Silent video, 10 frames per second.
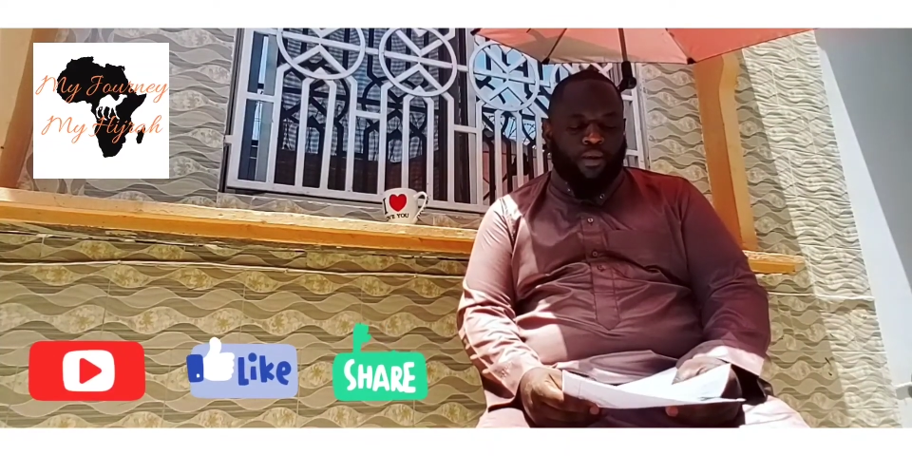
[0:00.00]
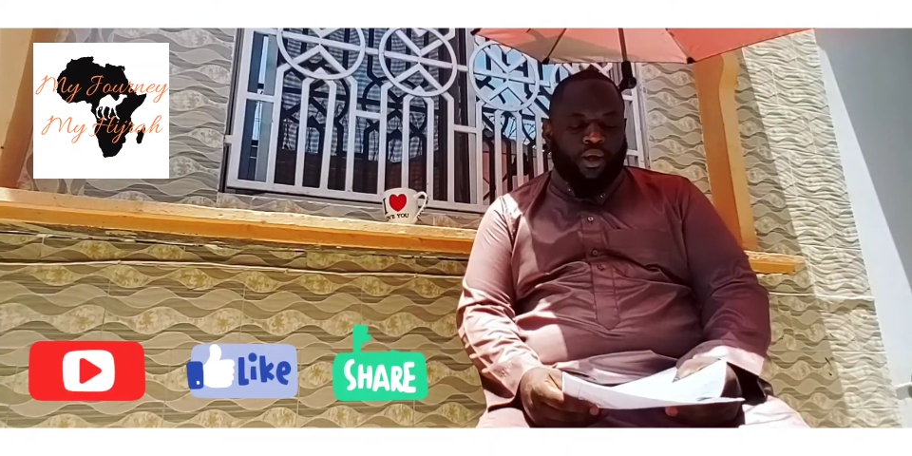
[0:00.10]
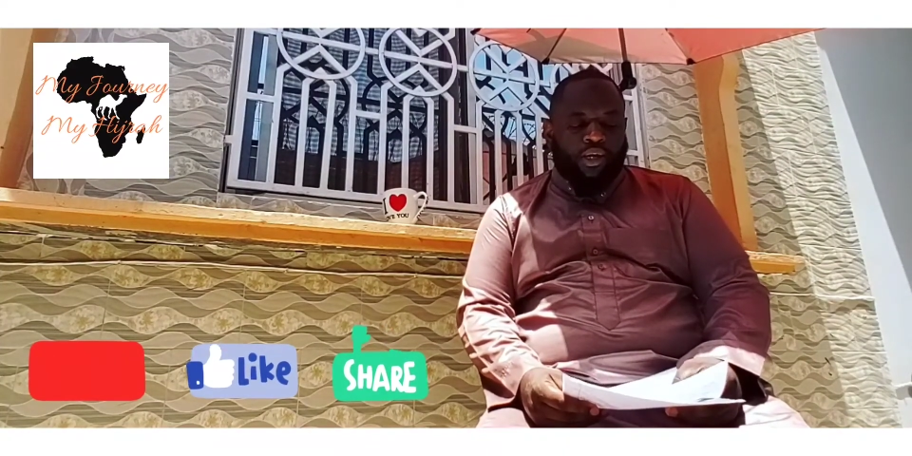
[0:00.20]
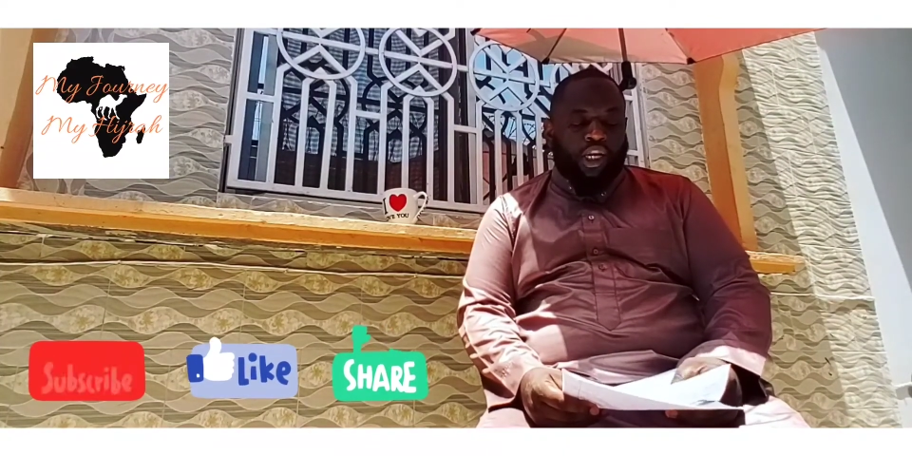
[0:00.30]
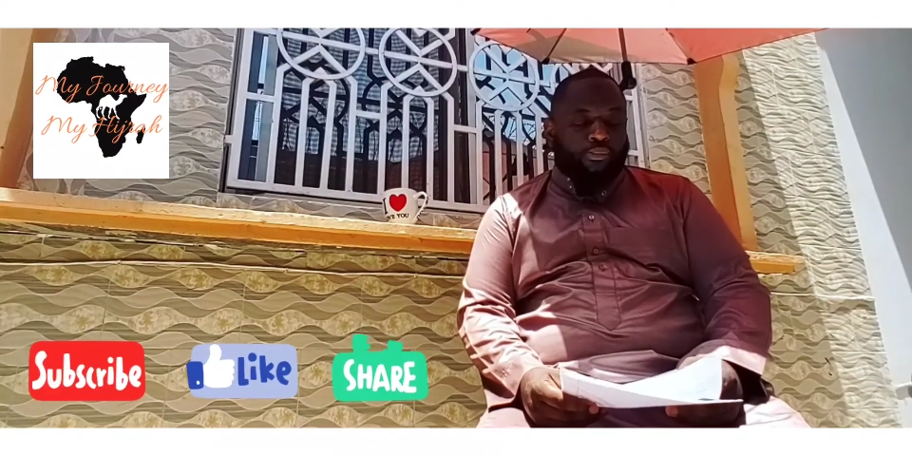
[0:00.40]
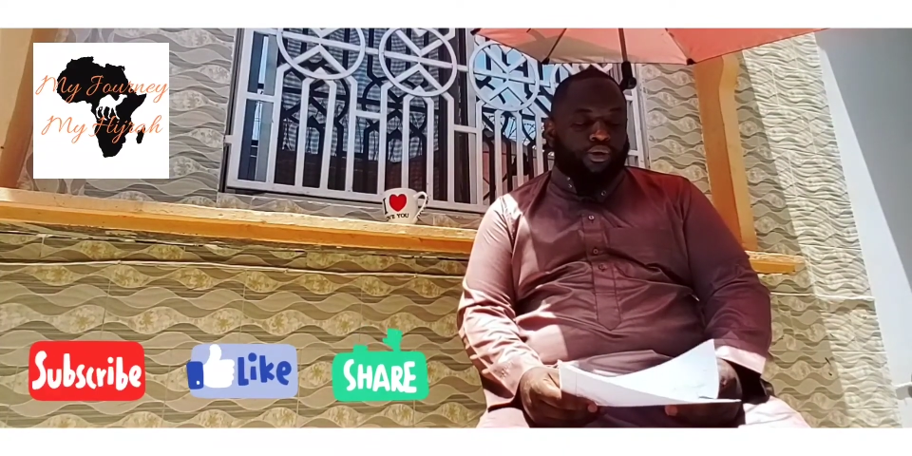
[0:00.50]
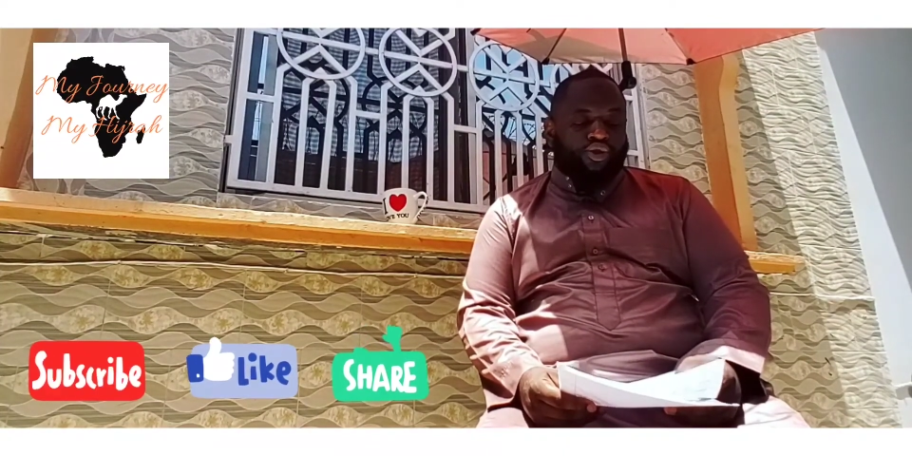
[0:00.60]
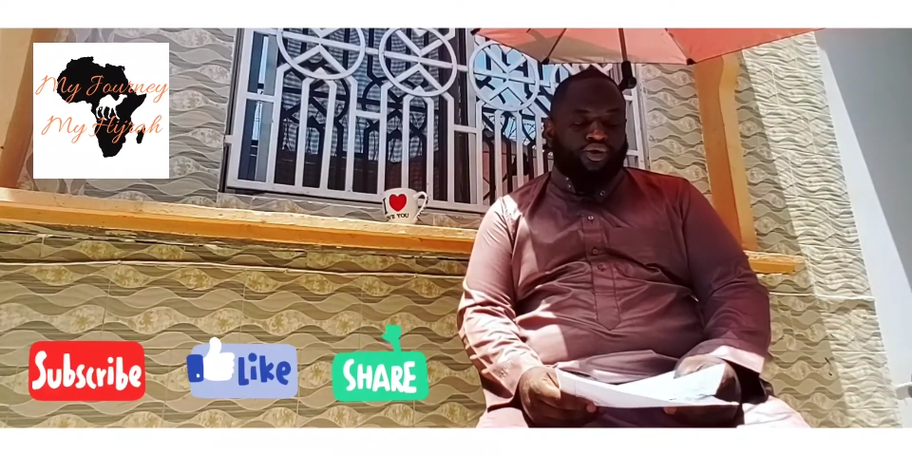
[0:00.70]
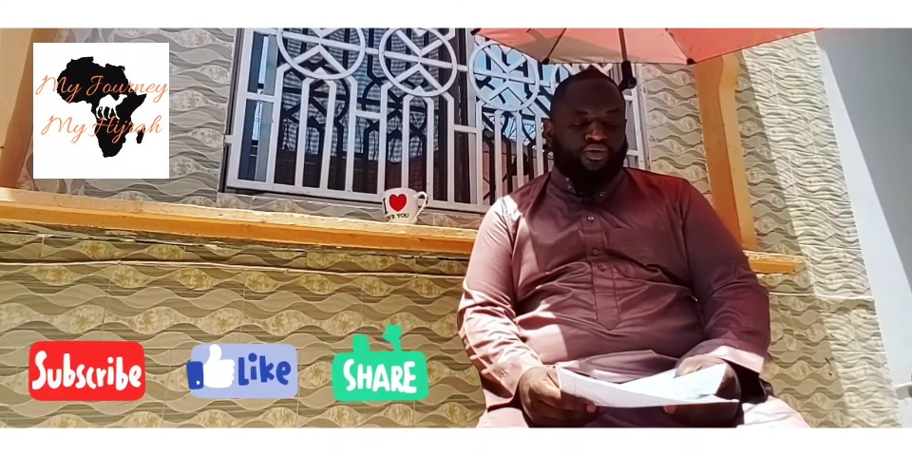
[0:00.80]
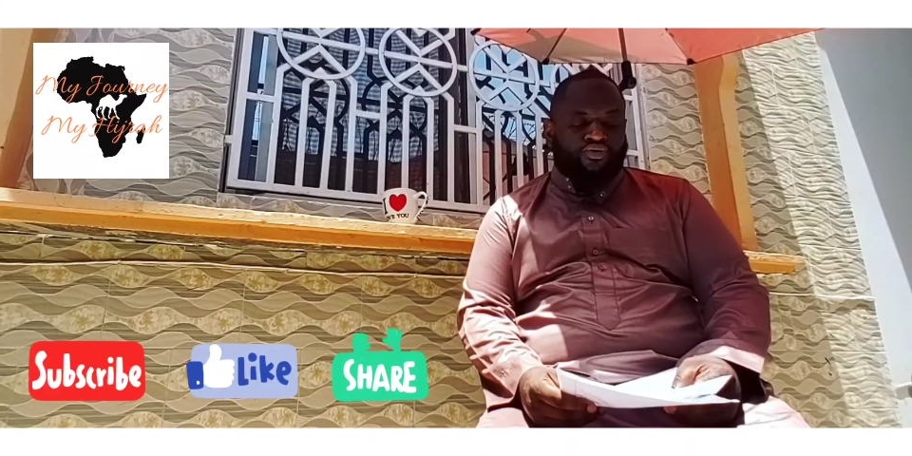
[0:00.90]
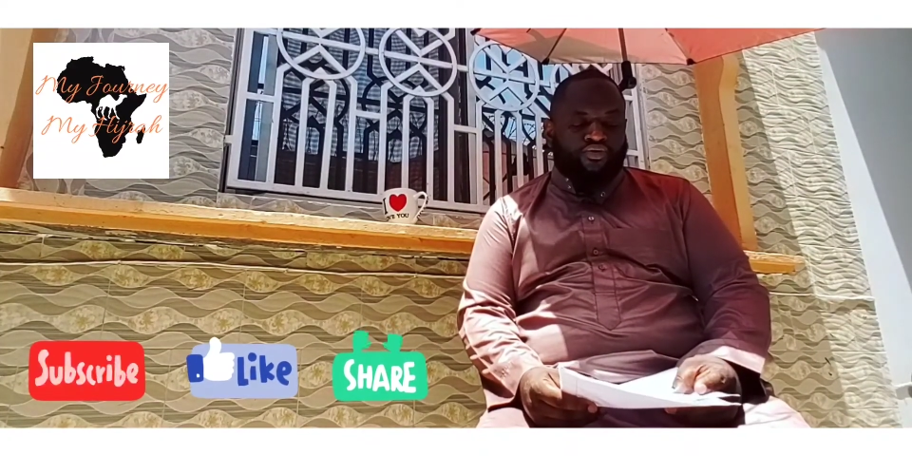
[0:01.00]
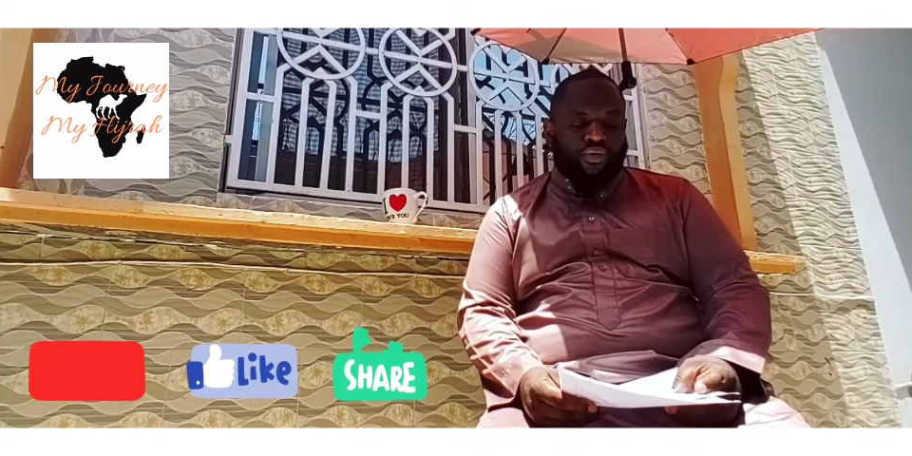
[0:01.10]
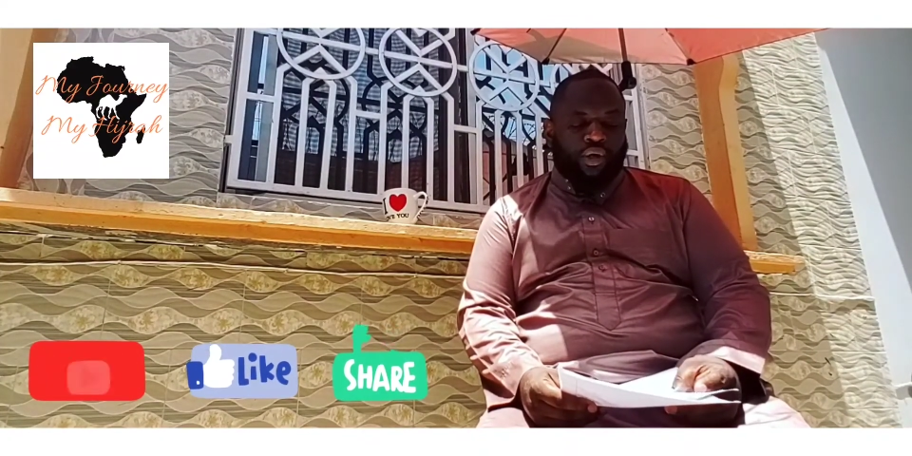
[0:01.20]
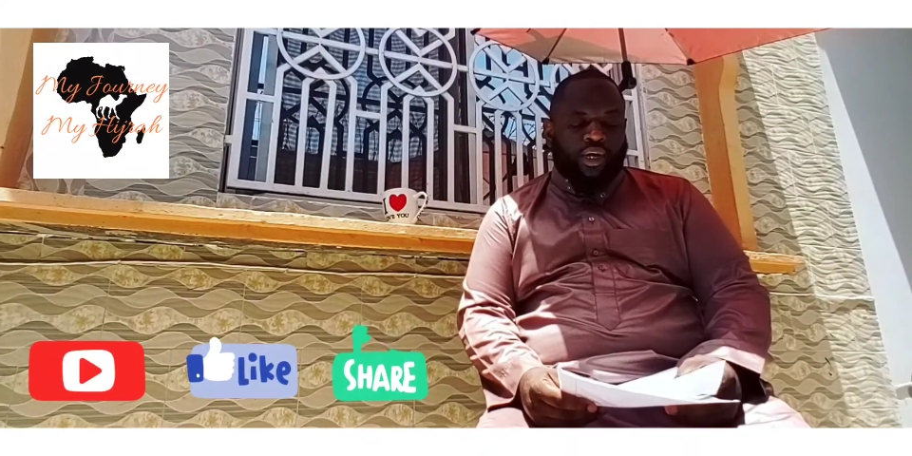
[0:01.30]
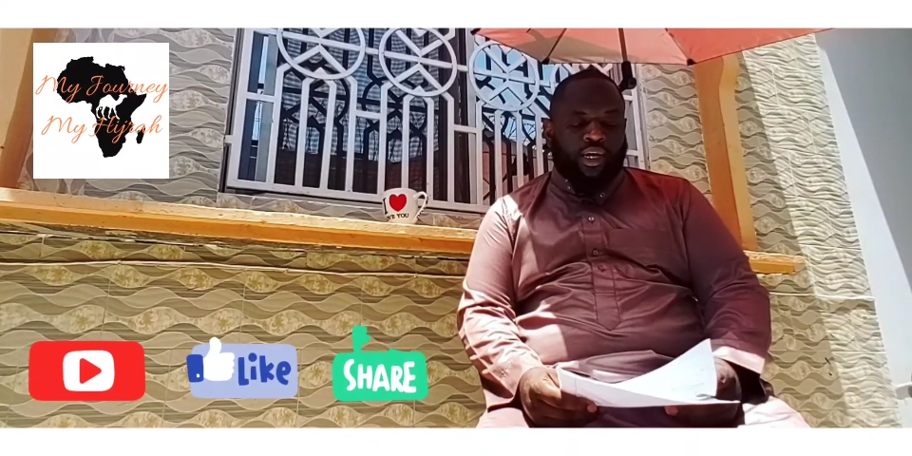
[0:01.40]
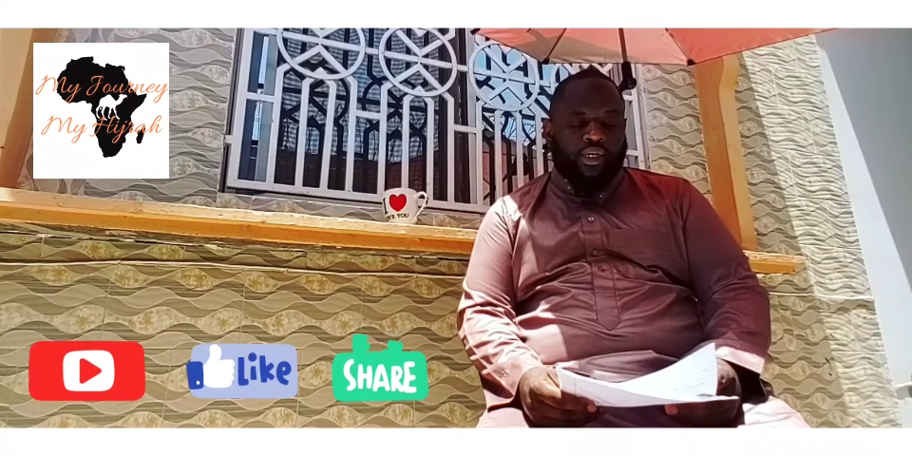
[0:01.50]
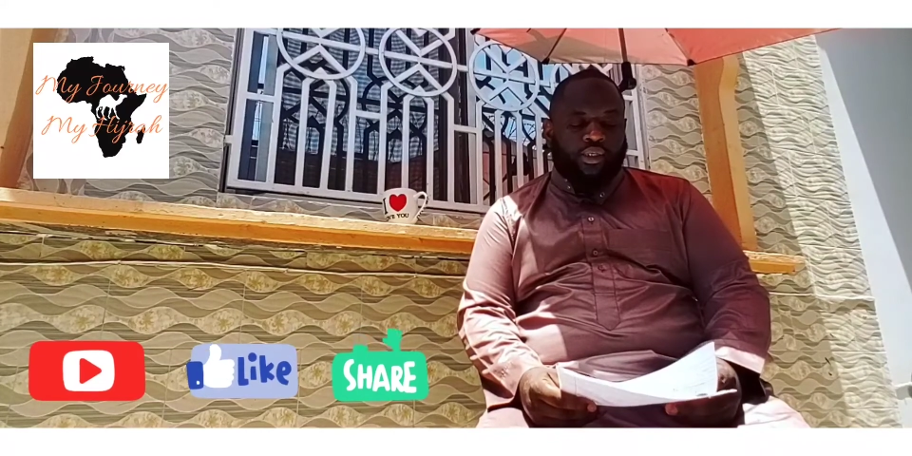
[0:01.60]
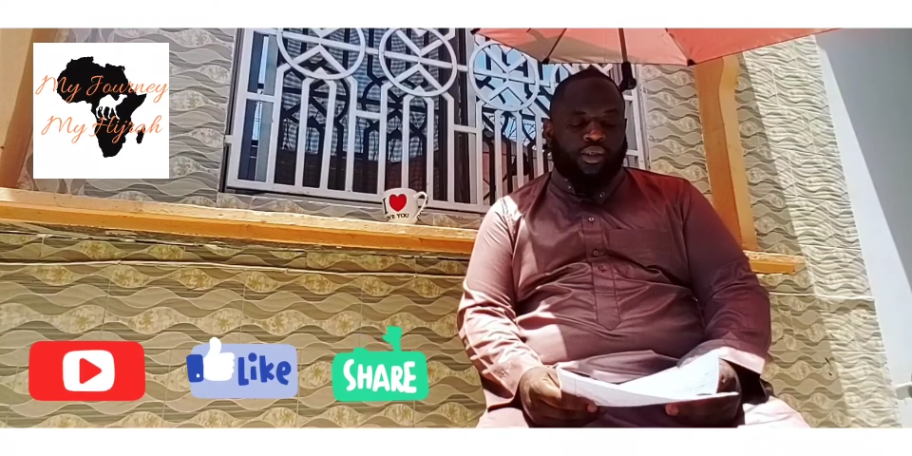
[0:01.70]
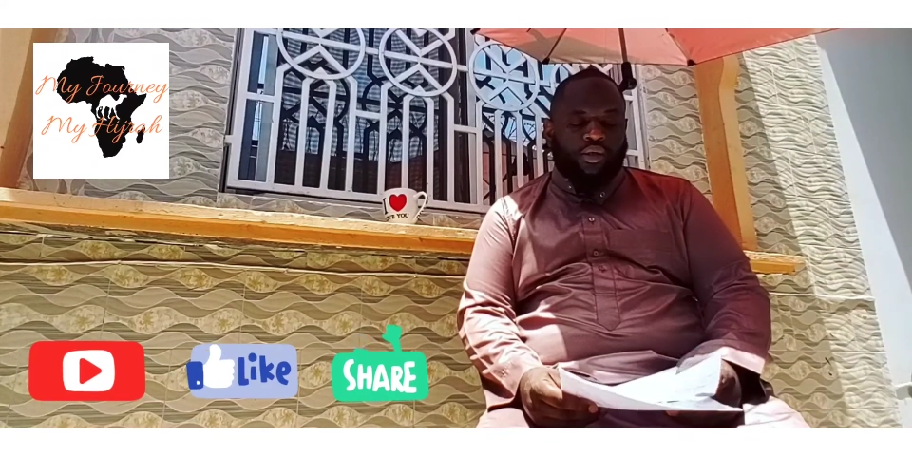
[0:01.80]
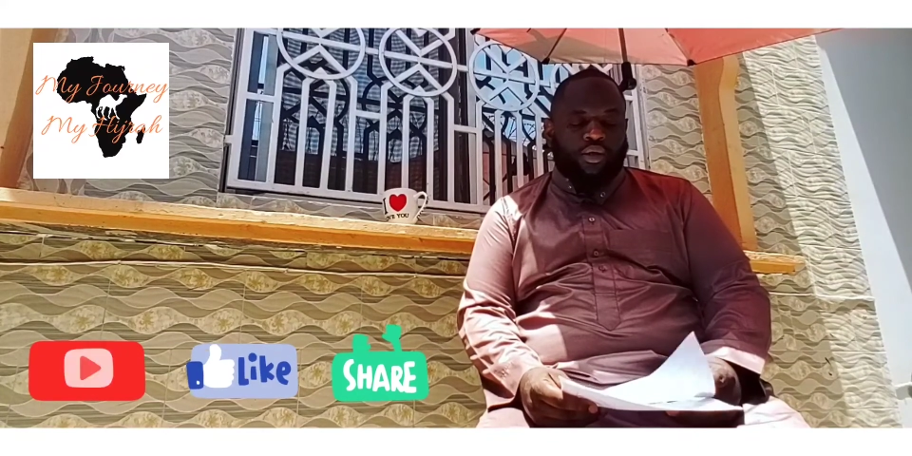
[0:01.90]
Number two
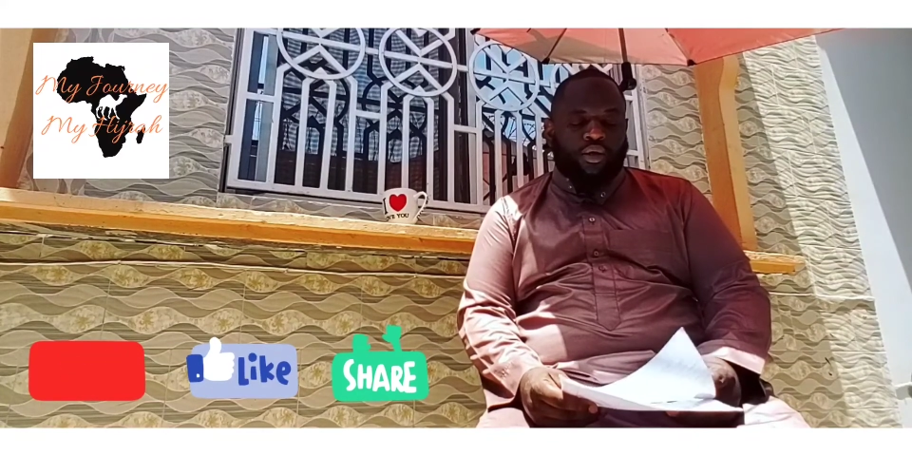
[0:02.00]
is